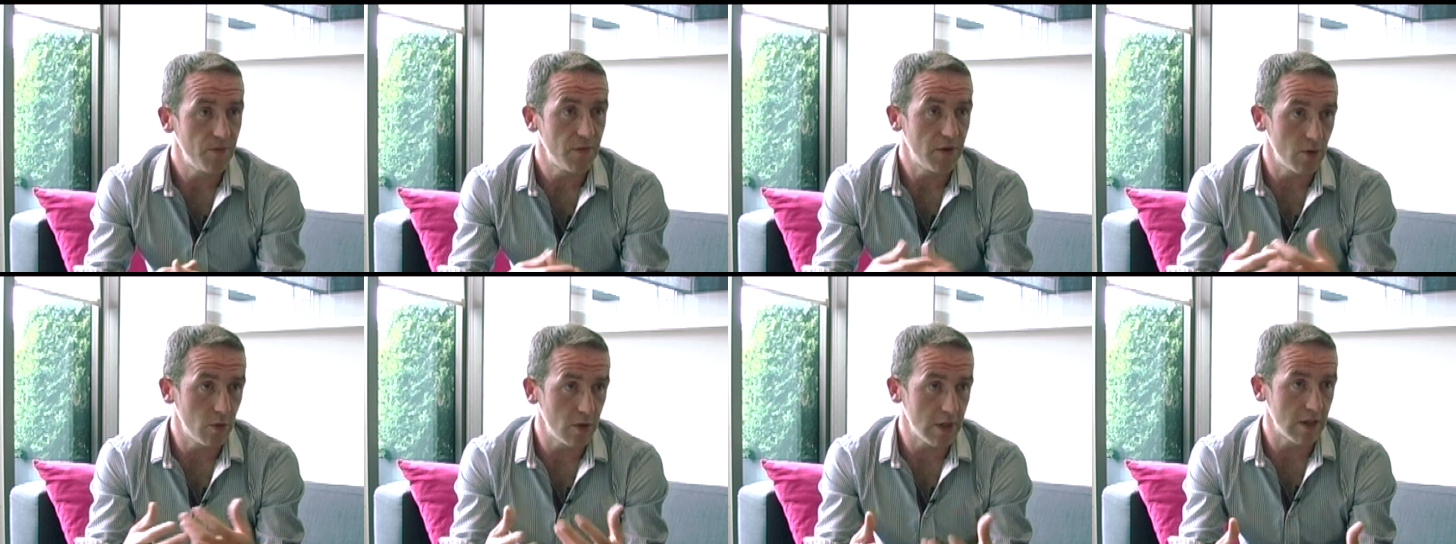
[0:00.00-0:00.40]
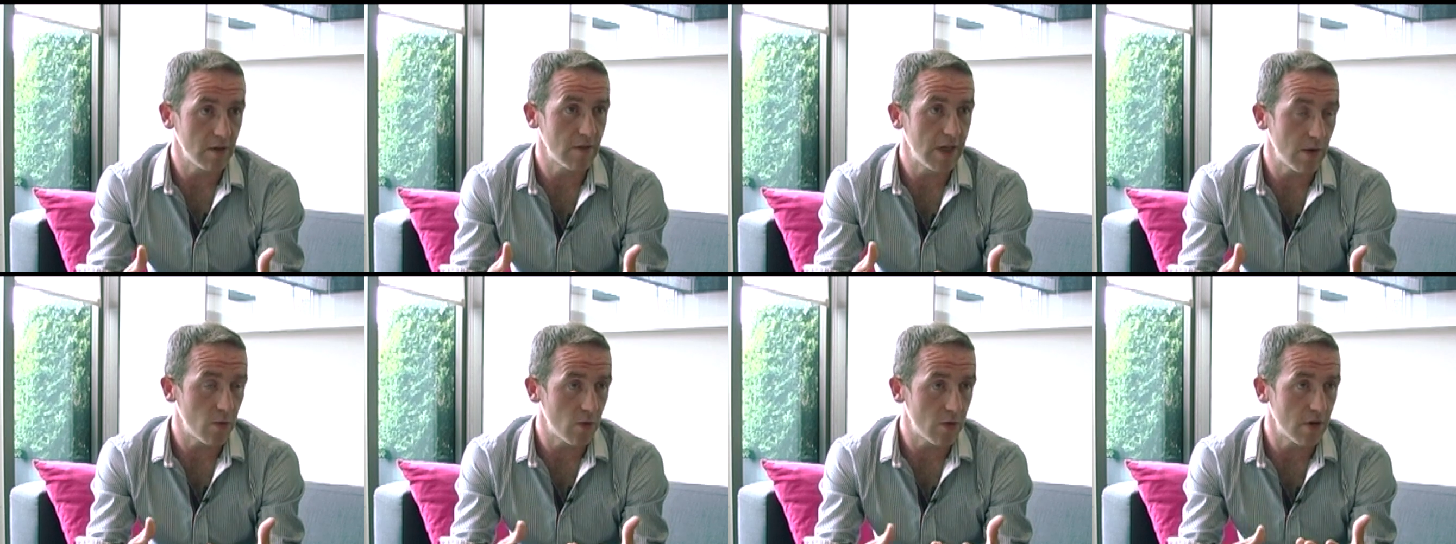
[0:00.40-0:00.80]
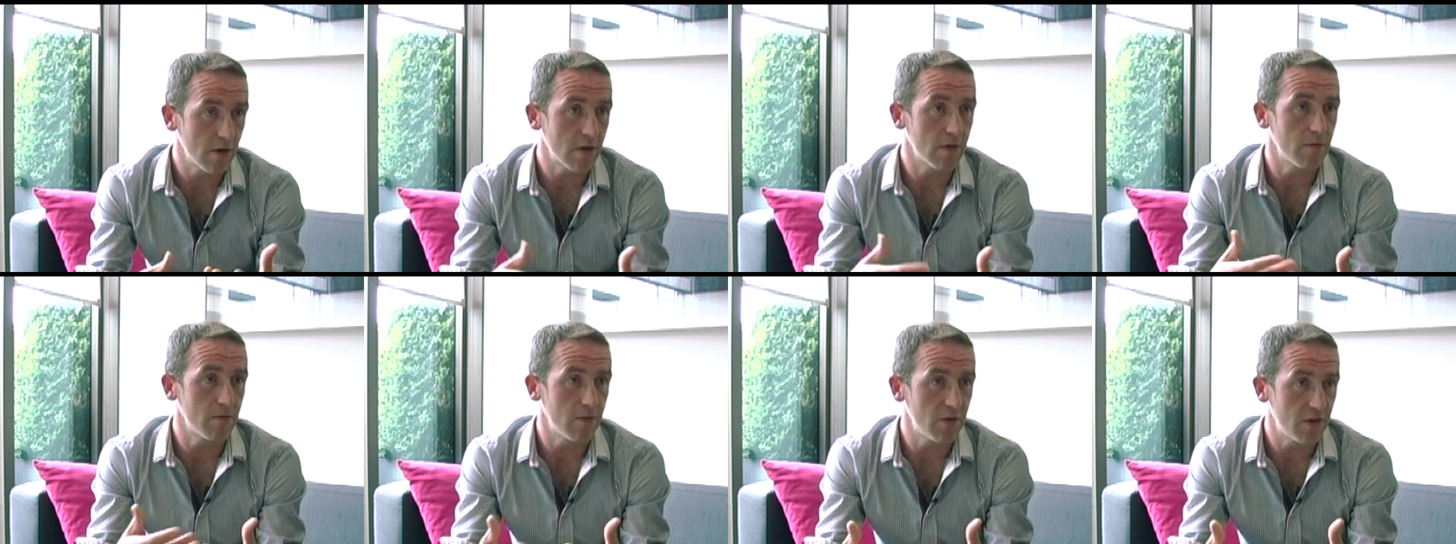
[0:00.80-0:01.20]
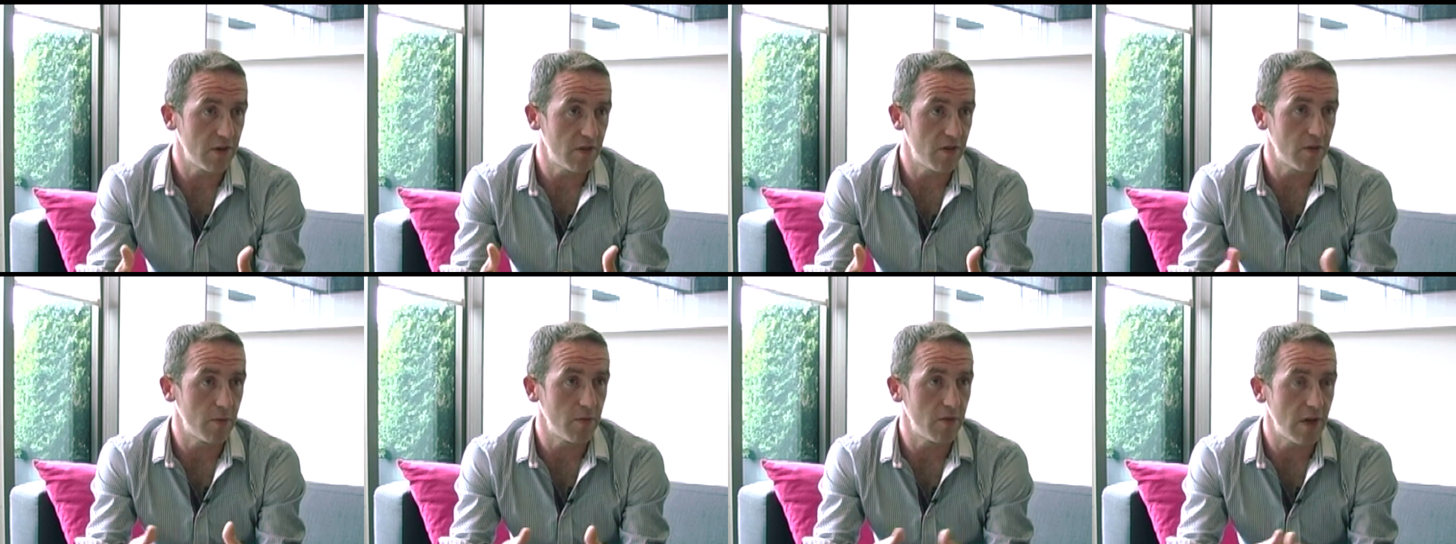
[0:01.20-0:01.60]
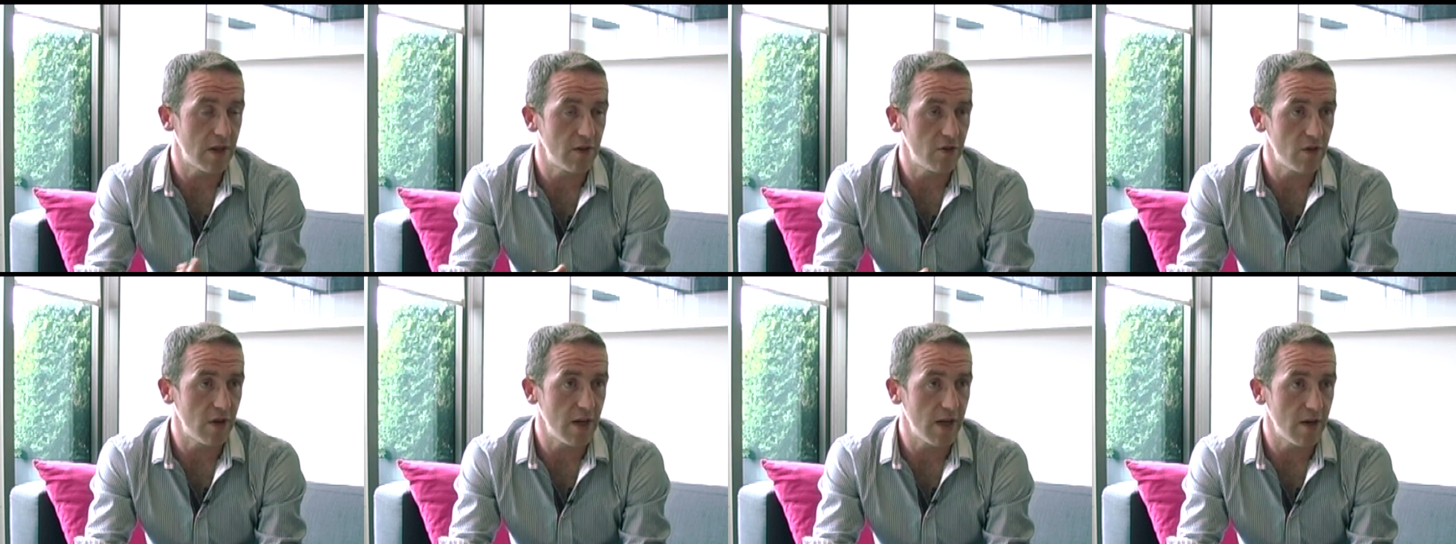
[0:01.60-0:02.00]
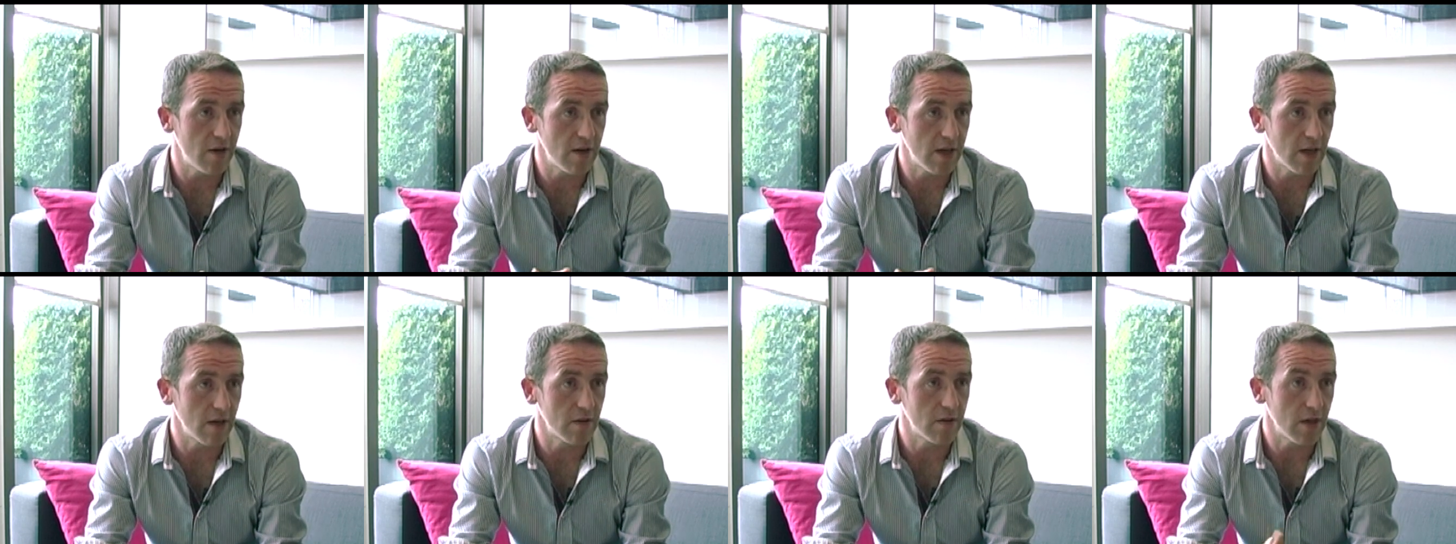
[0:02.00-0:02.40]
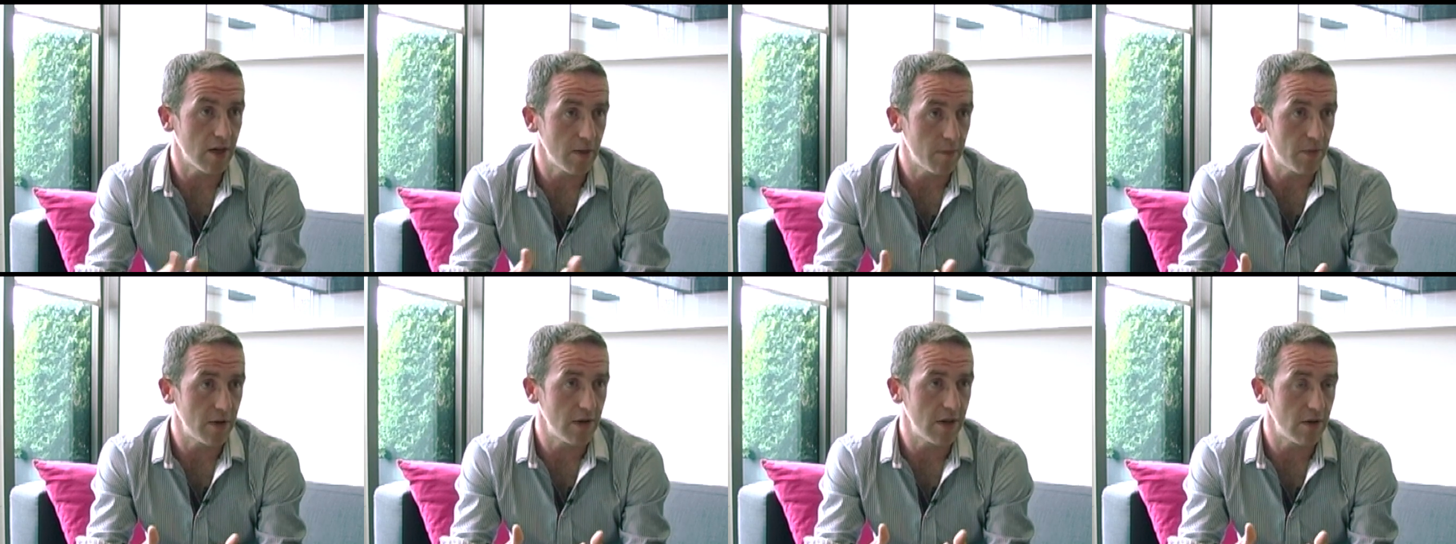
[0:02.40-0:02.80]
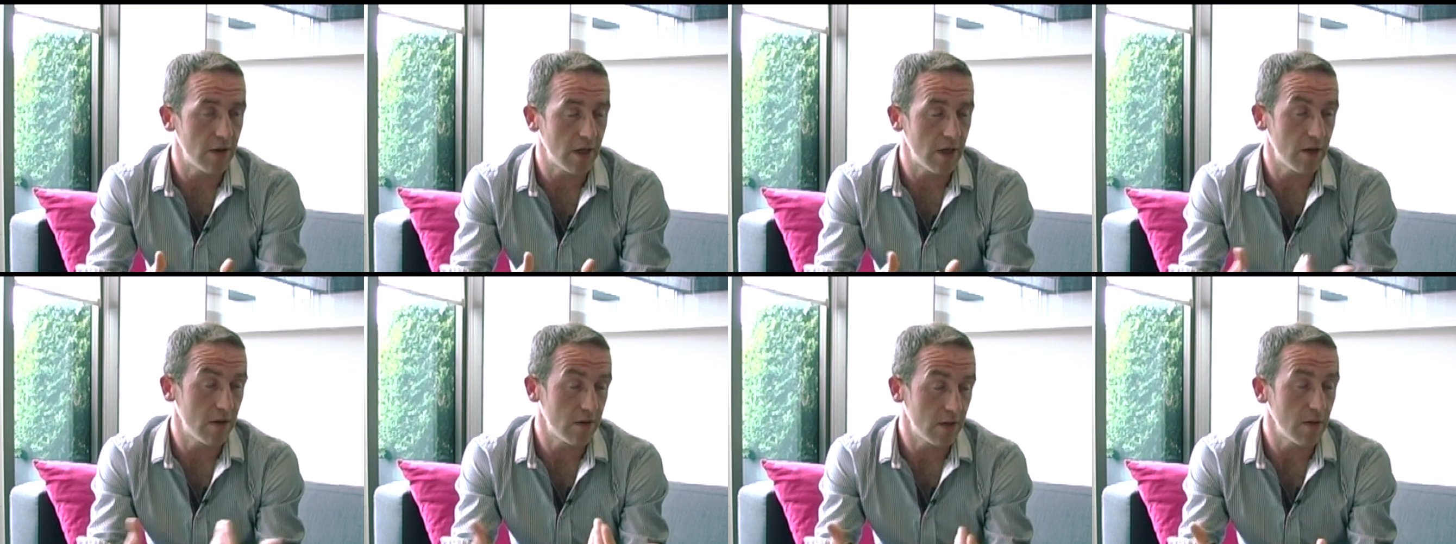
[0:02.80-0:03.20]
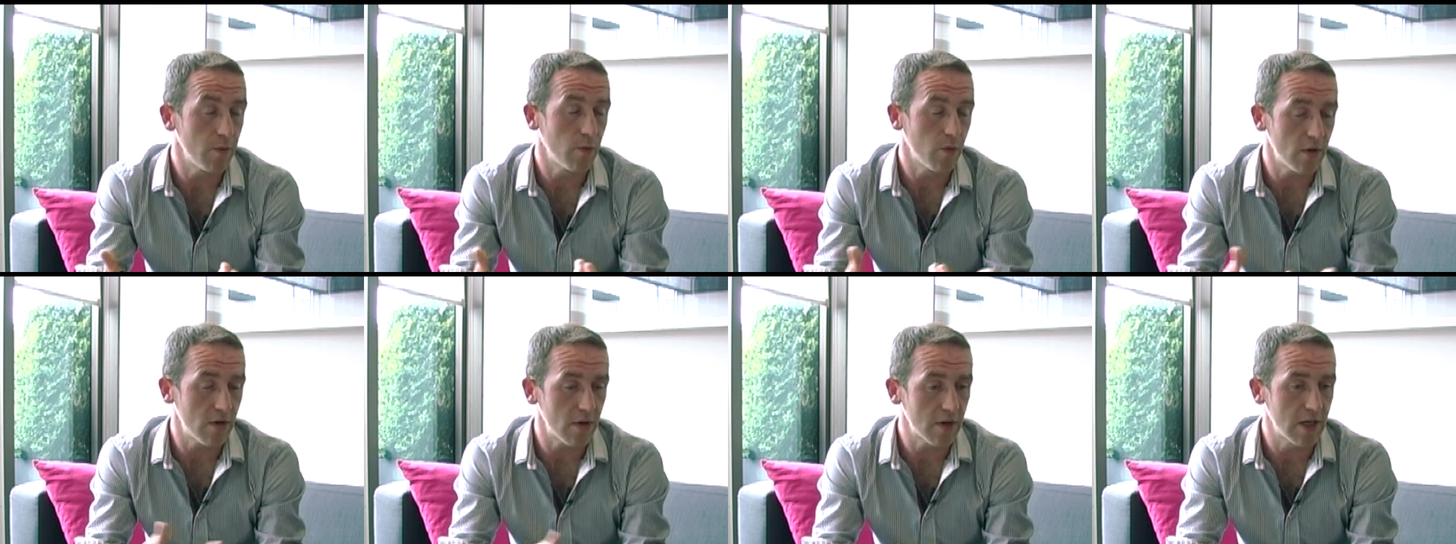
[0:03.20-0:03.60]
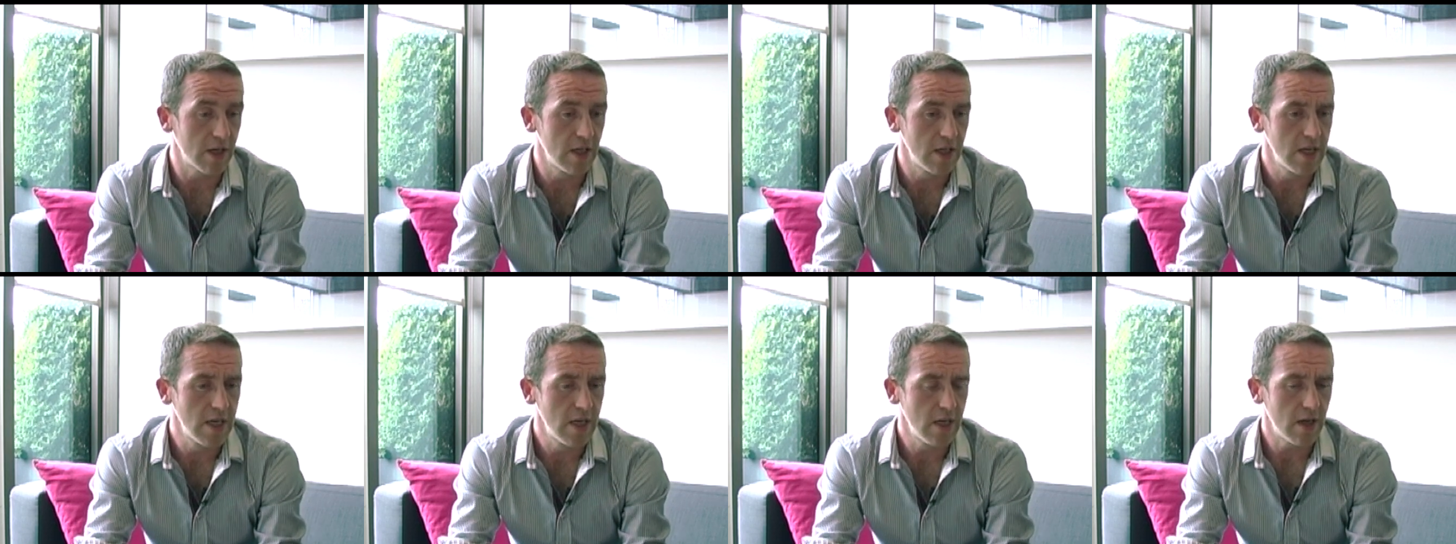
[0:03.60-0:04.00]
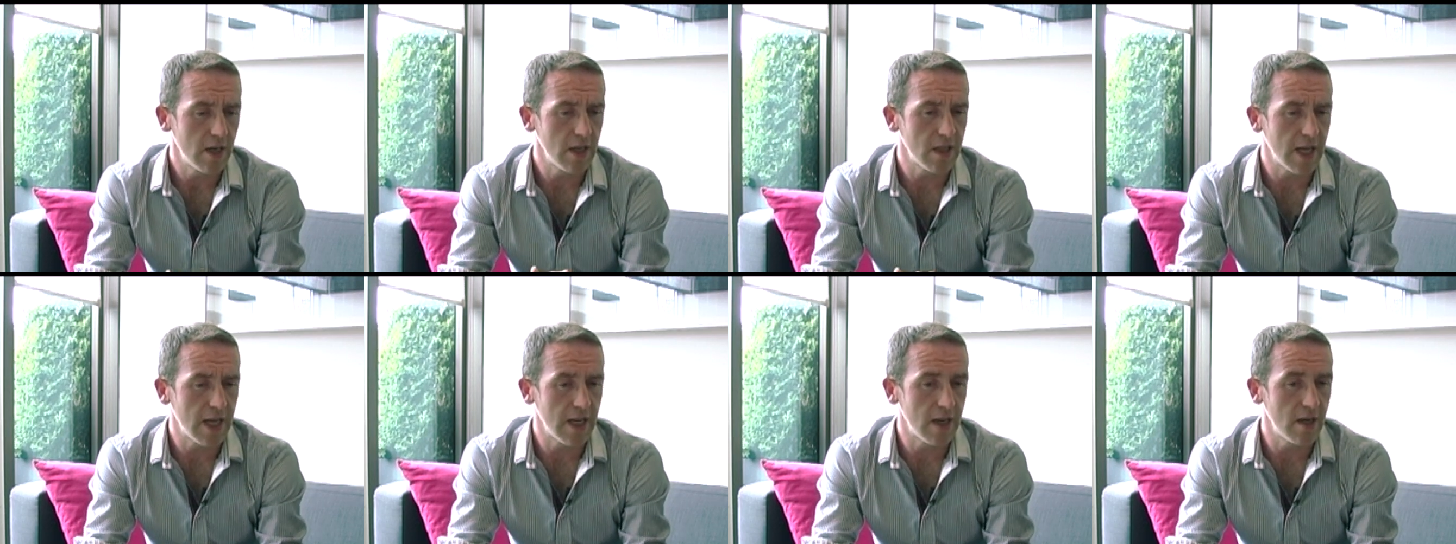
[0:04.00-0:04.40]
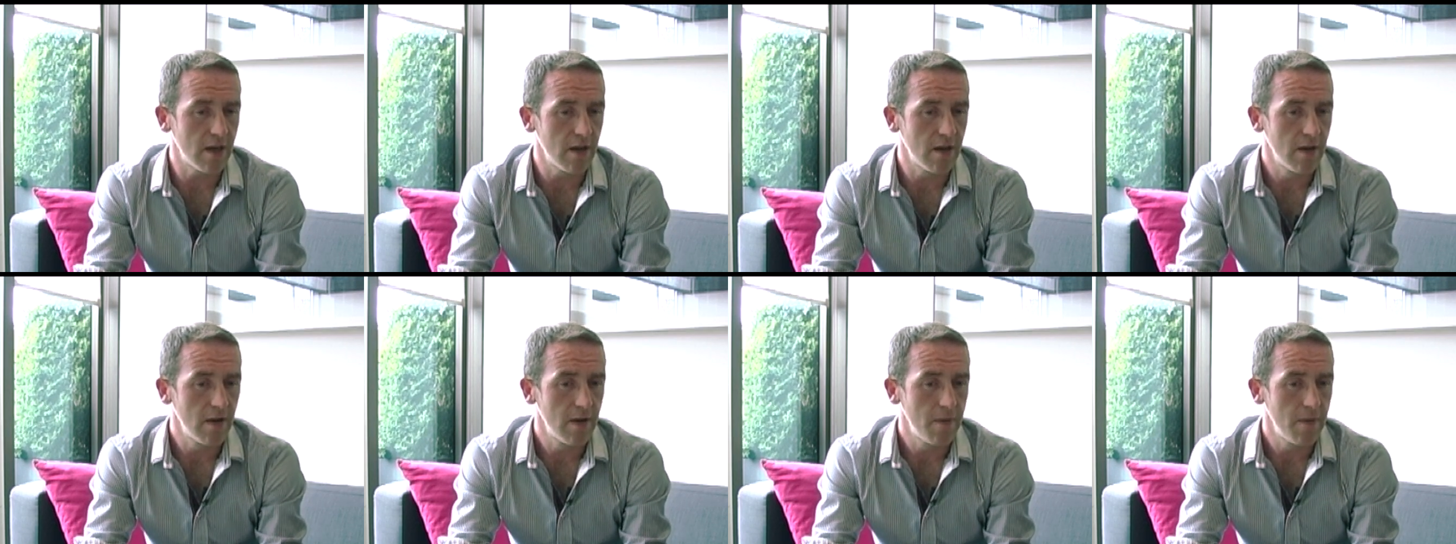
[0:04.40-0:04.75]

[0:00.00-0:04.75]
doing network systems engineering type work, I then